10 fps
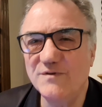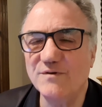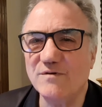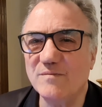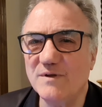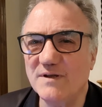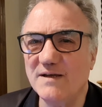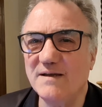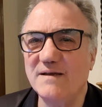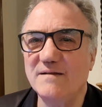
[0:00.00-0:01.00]

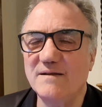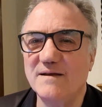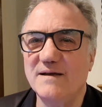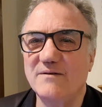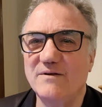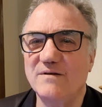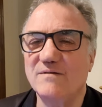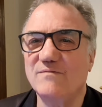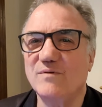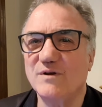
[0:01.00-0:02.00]
normally in the area
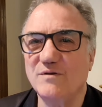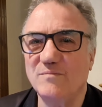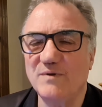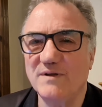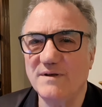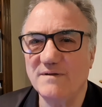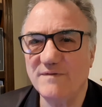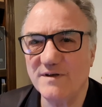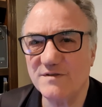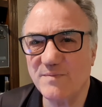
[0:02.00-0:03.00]
of what you
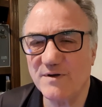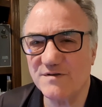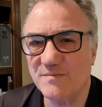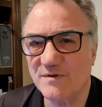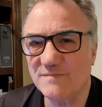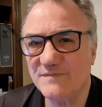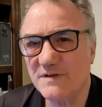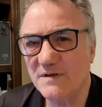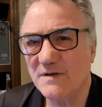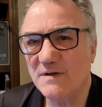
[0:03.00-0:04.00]
believe is possible.
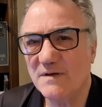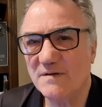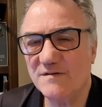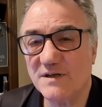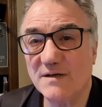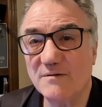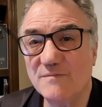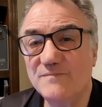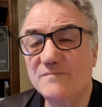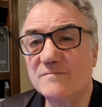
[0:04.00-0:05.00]

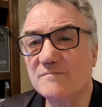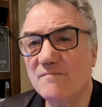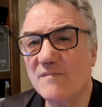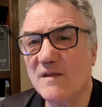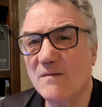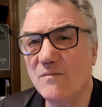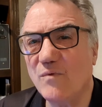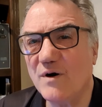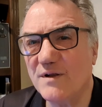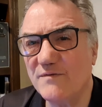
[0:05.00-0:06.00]
So
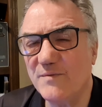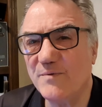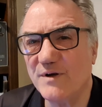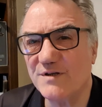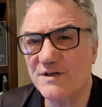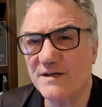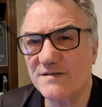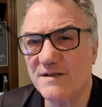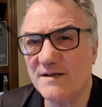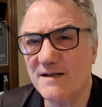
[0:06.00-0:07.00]
one of the
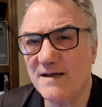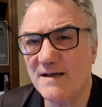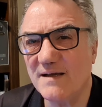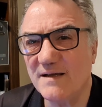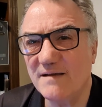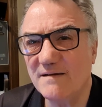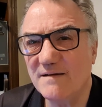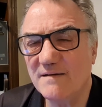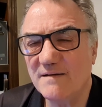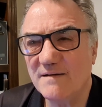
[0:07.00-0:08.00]
projects that I
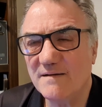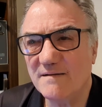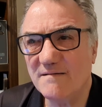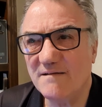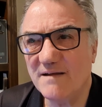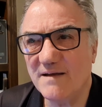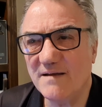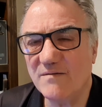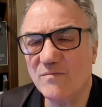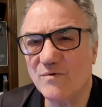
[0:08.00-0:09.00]

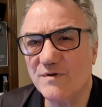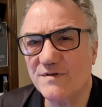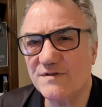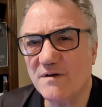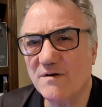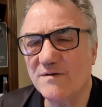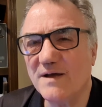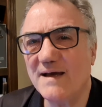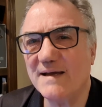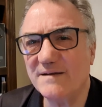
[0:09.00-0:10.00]
did was on
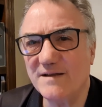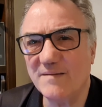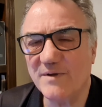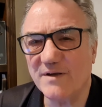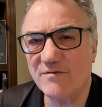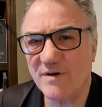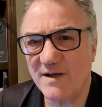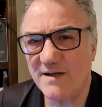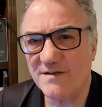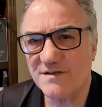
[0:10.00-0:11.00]
academic
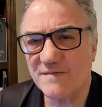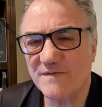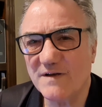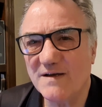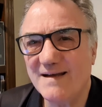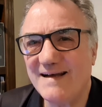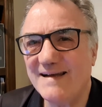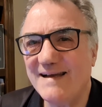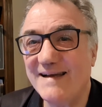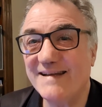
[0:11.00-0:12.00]
grades.
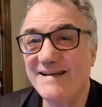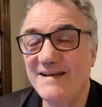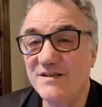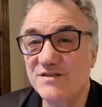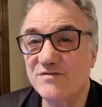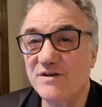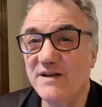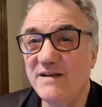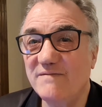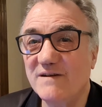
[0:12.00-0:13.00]
I had a
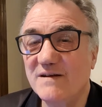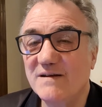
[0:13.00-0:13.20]
history